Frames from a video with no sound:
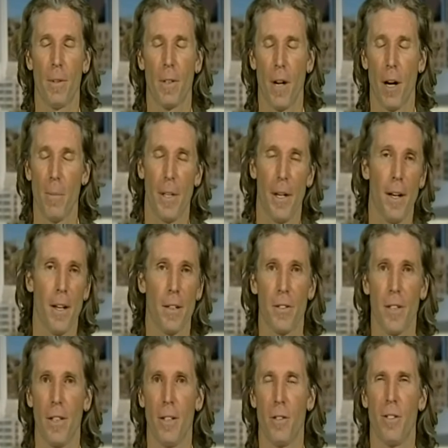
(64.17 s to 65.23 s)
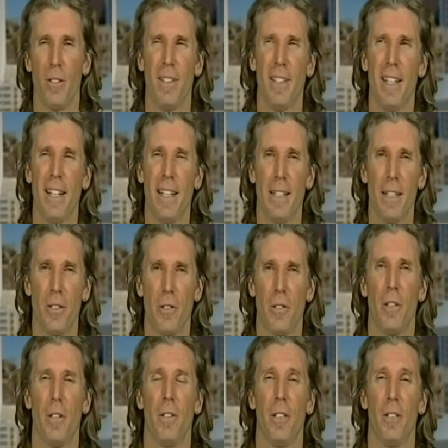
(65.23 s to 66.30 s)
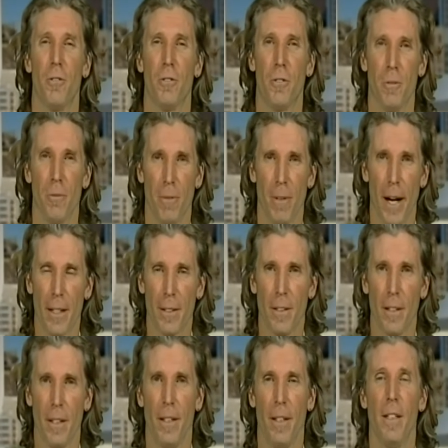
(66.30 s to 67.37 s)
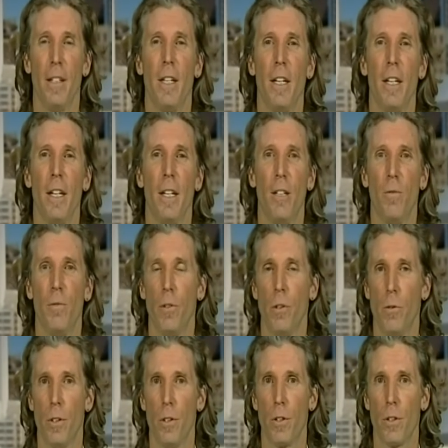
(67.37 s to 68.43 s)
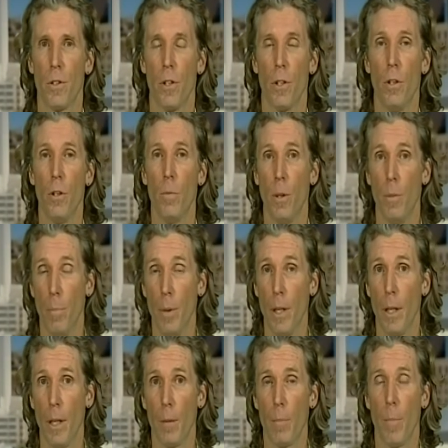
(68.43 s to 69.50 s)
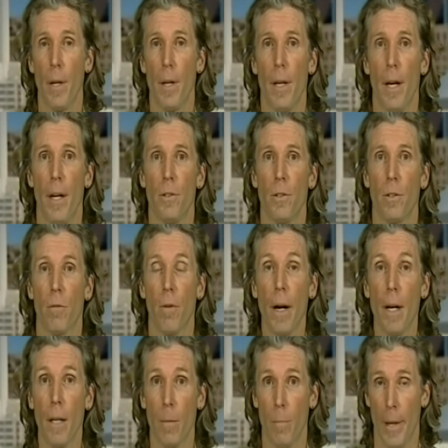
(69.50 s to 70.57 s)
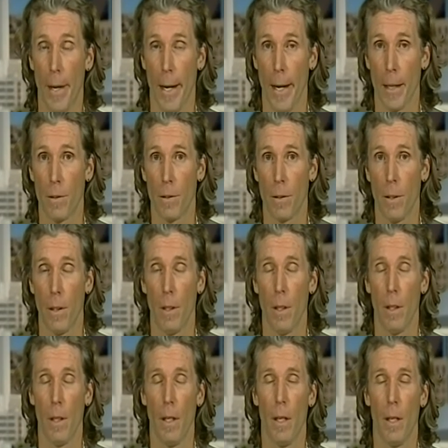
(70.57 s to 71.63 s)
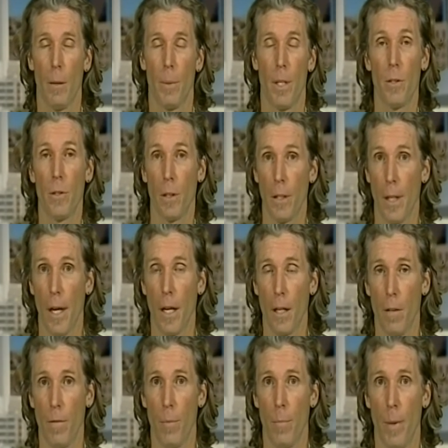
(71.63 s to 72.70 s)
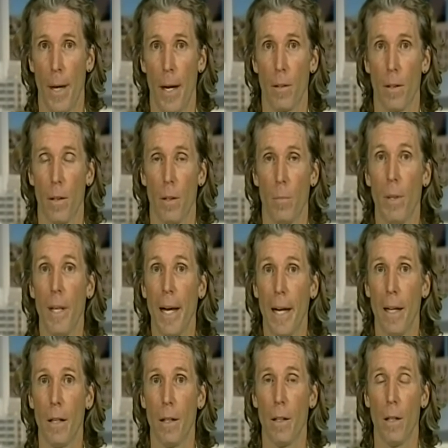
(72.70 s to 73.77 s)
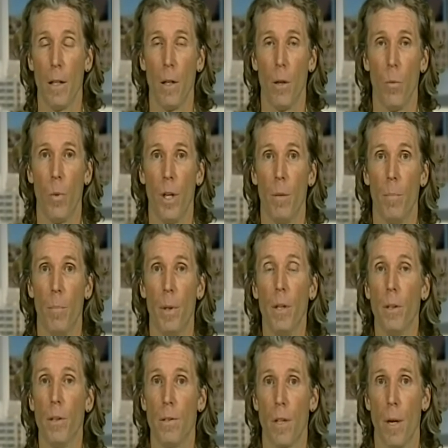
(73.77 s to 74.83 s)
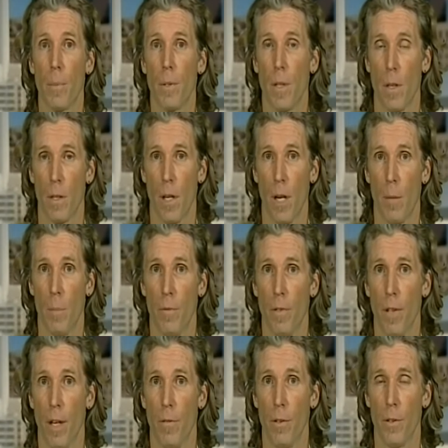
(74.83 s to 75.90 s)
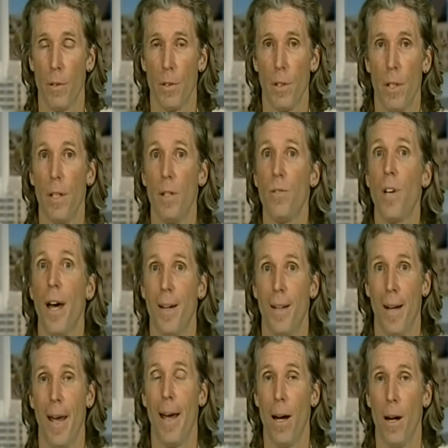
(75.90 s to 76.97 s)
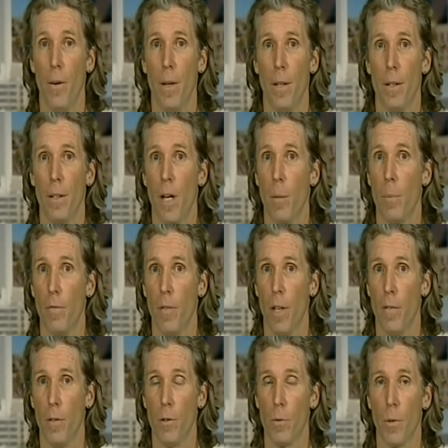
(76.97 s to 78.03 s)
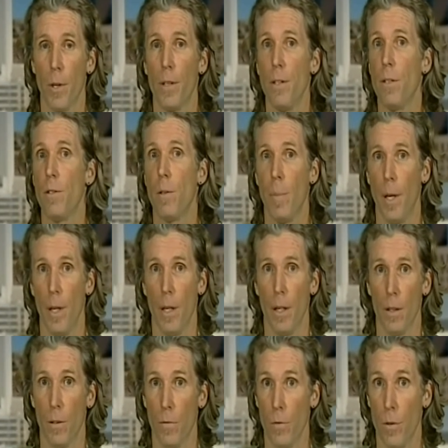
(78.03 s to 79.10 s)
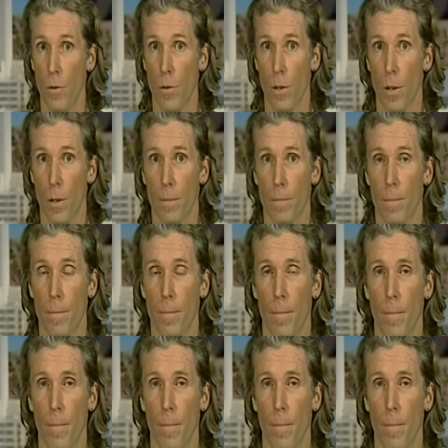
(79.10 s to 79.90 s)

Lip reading: carbon dioxide doesn't necessarily directly influence a human being, but it has a great impact and a potentially negative impact on the planet when it builds up to the type of levels it's at now and the type of levels we're anticipating in the future.